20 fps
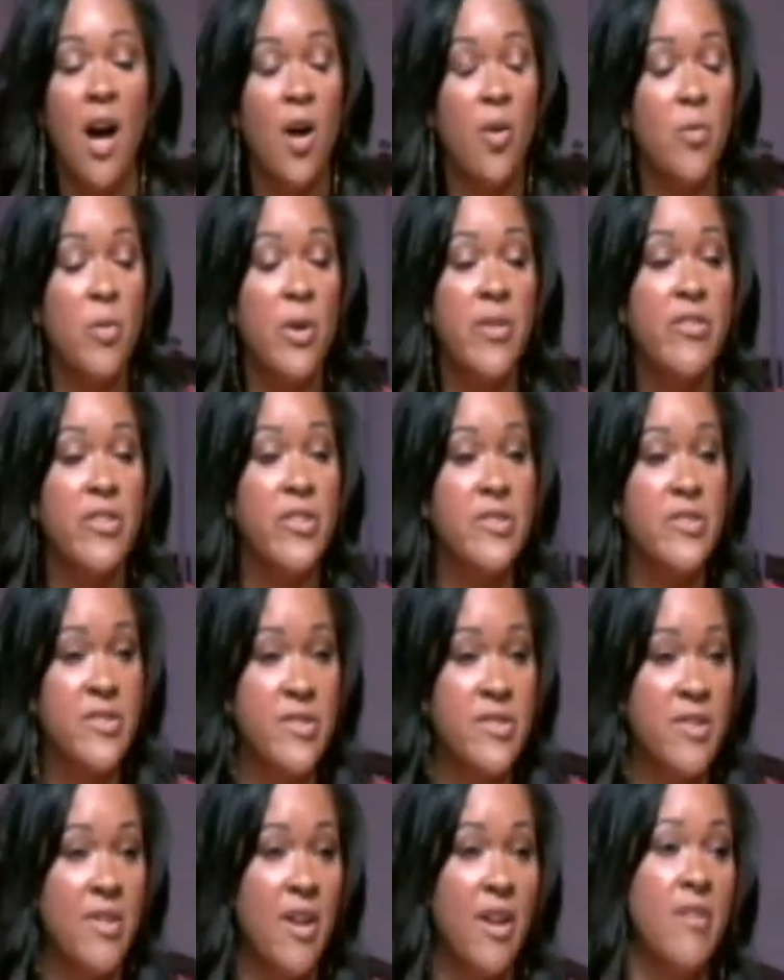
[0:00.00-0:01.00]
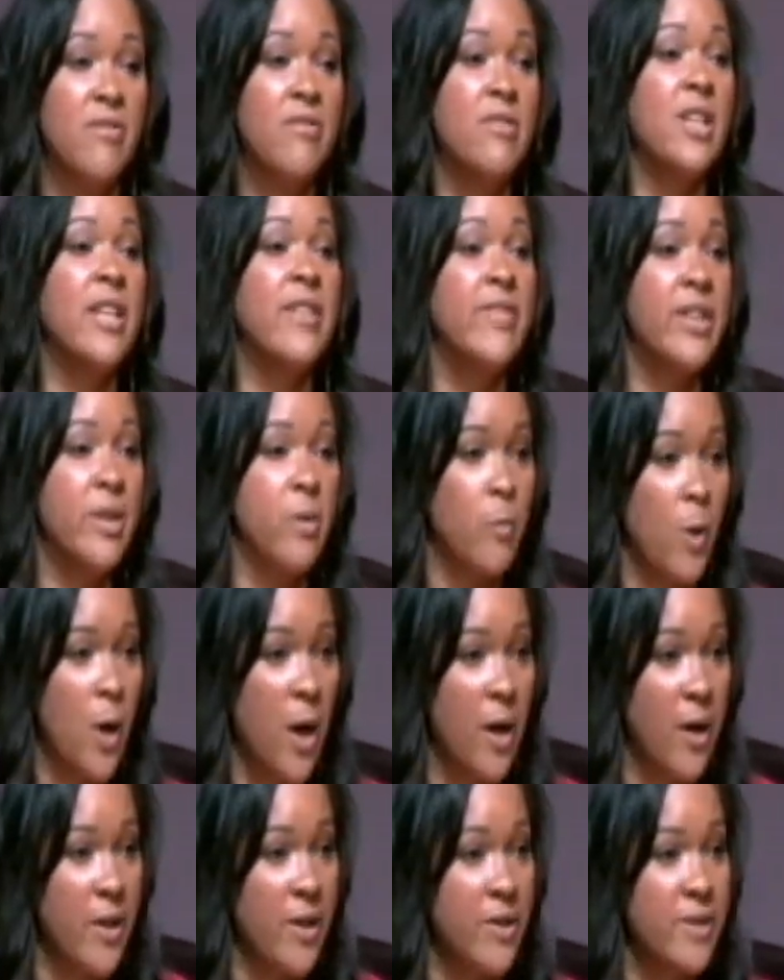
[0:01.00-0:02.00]
rivers of living
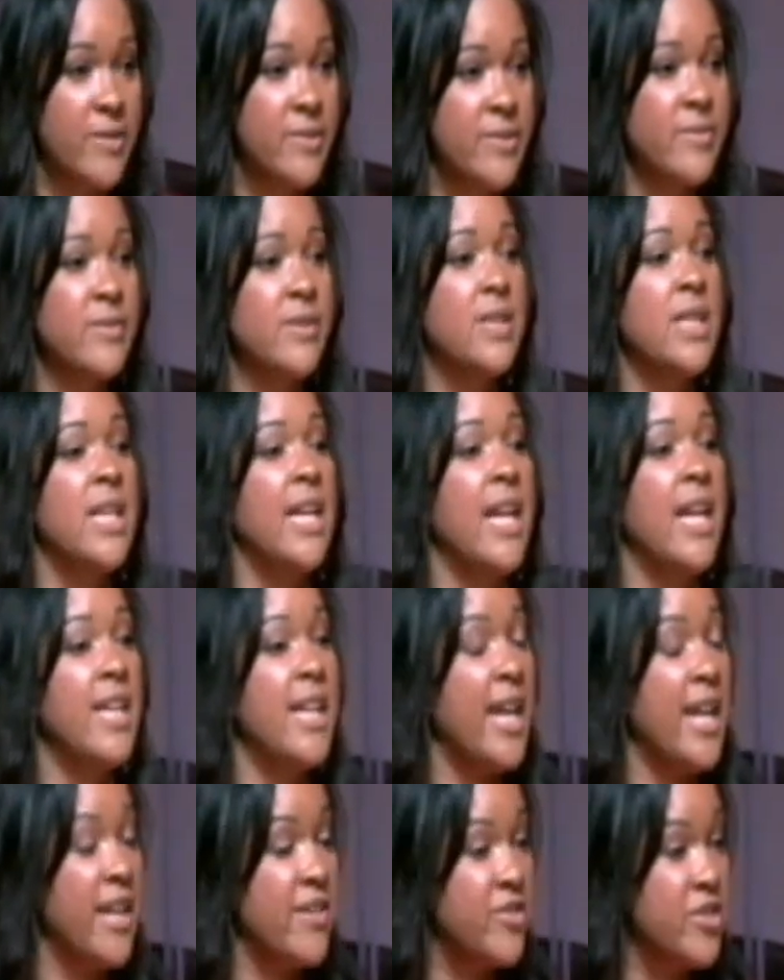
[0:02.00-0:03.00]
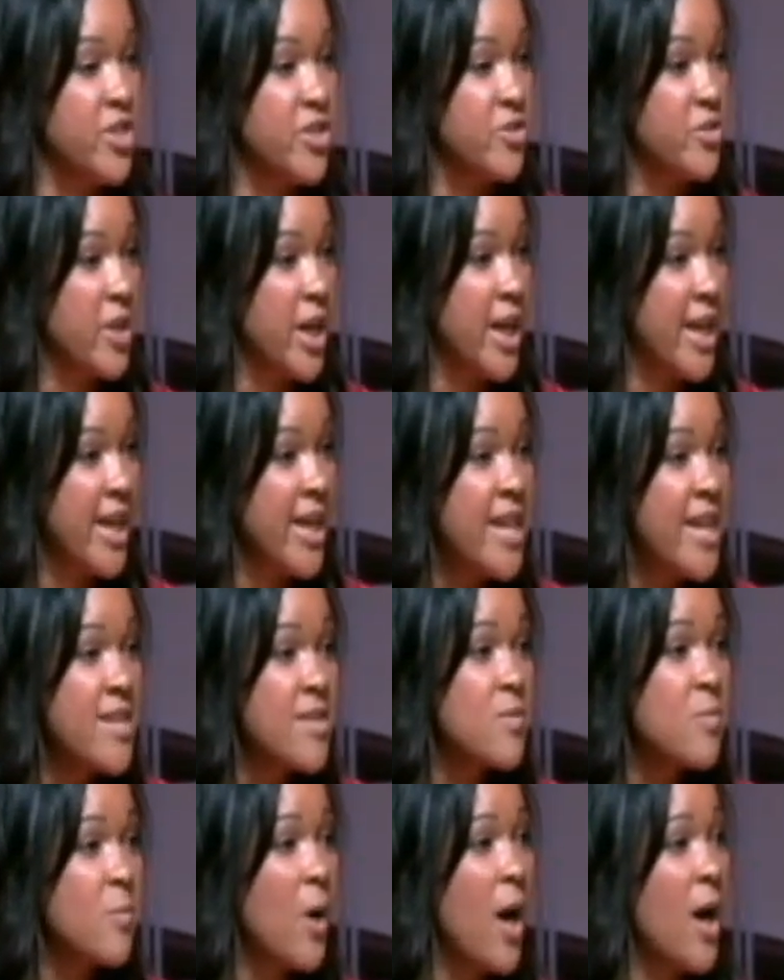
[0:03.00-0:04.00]
water, and that if she drank
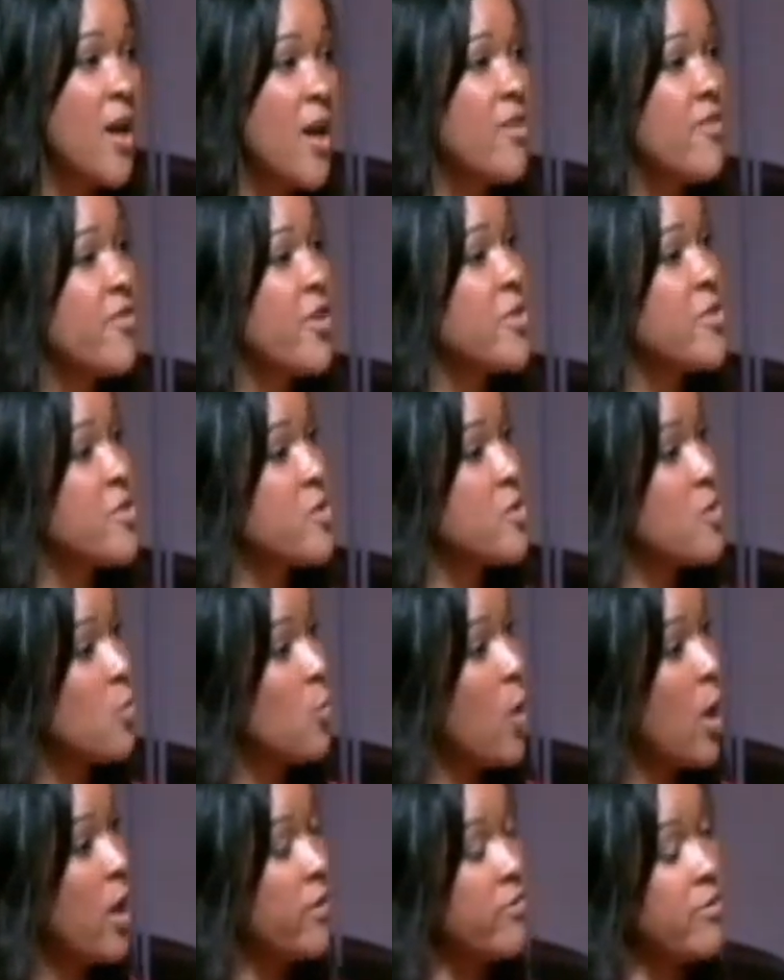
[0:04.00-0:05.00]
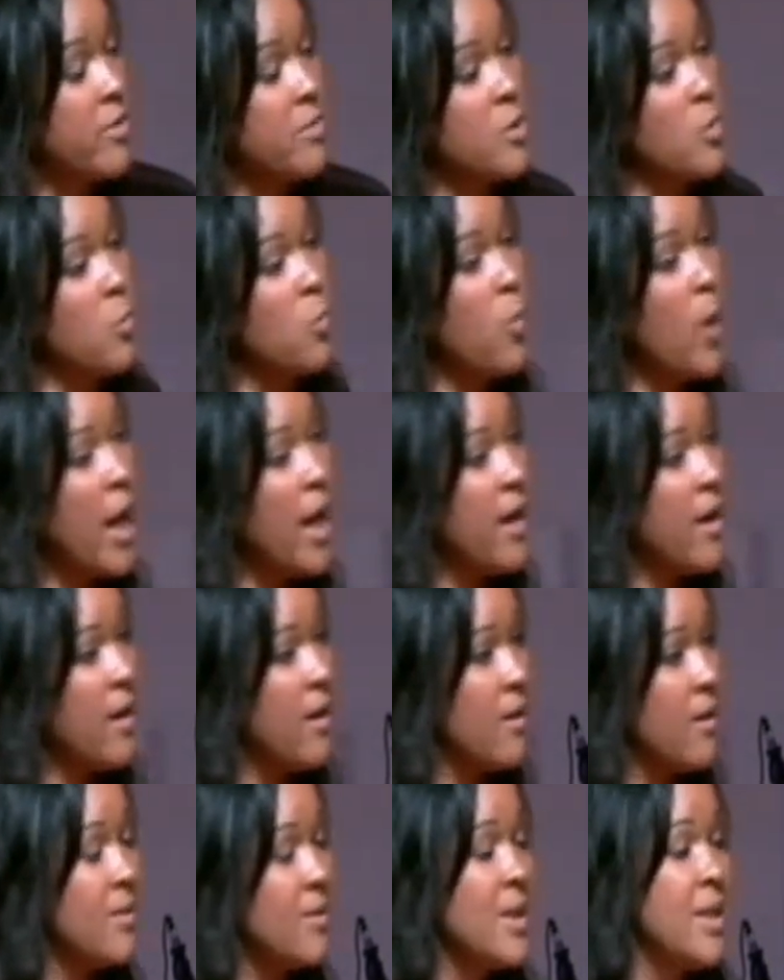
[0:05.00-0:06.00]
his water versus the water from the
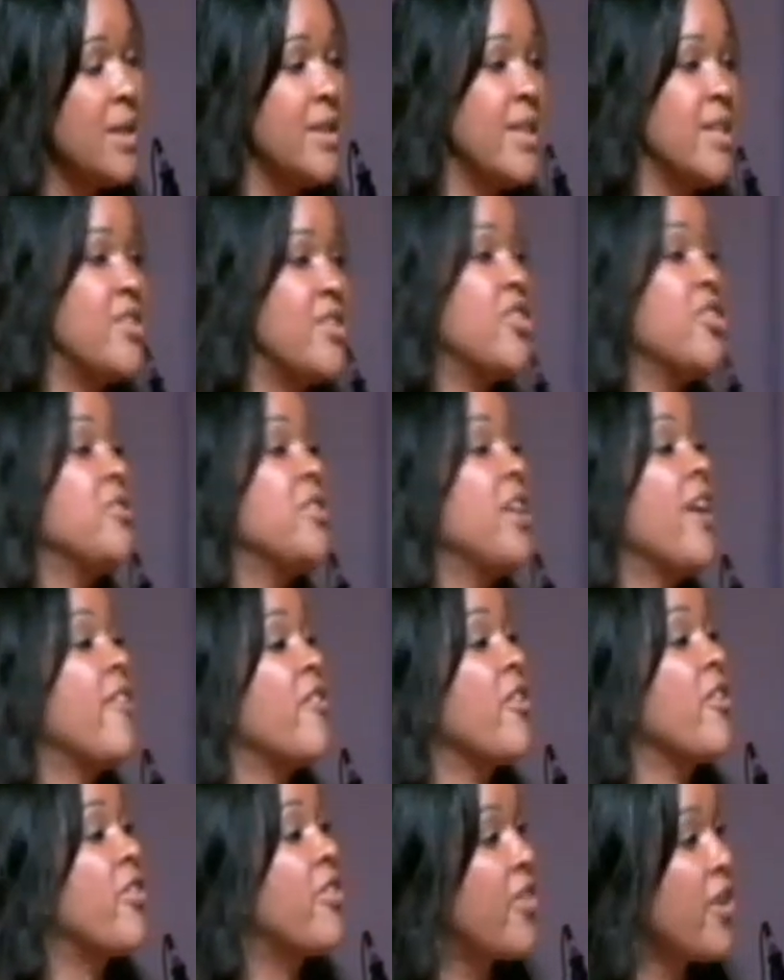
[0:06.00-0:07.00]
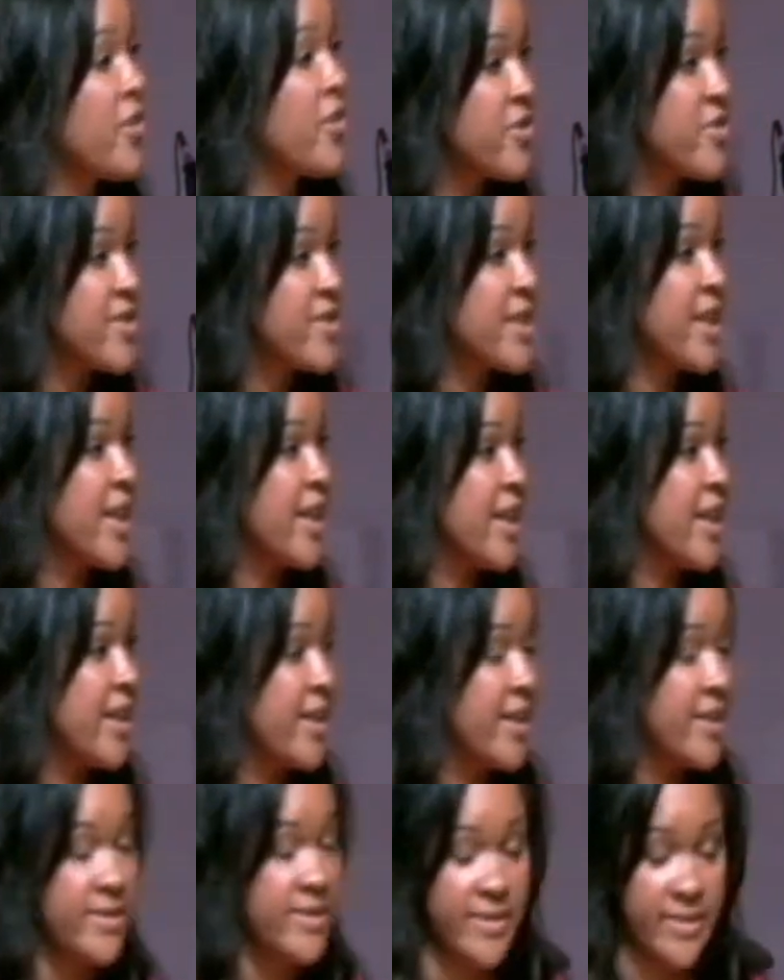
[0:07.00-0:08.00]
well, then she'd never thirst
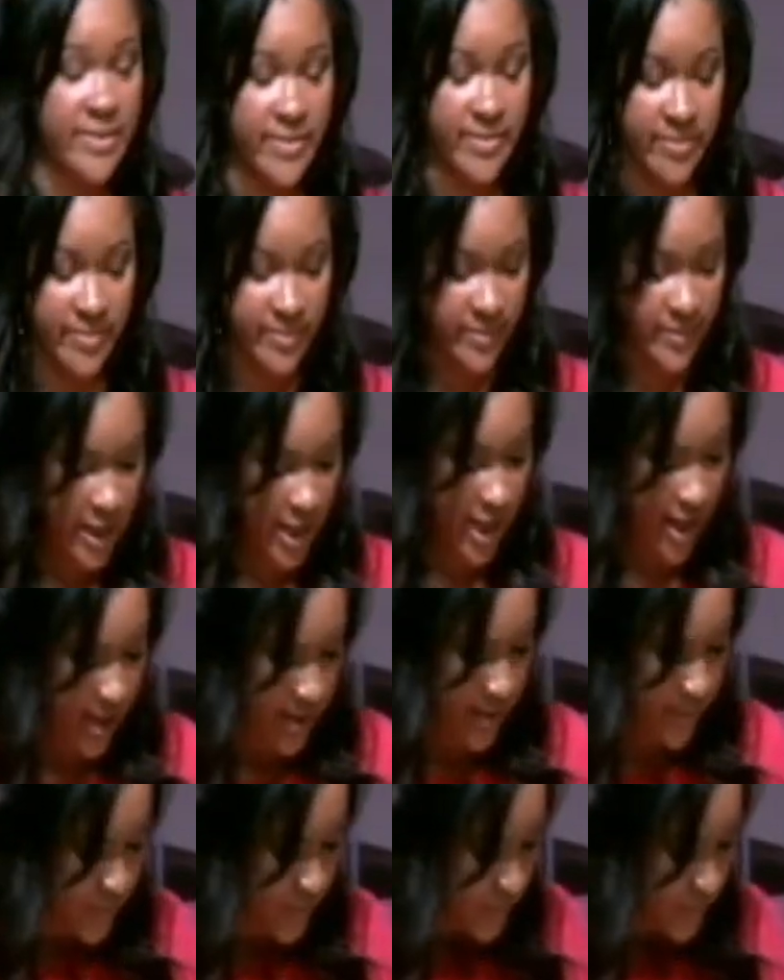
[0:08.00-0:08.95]
again, okay?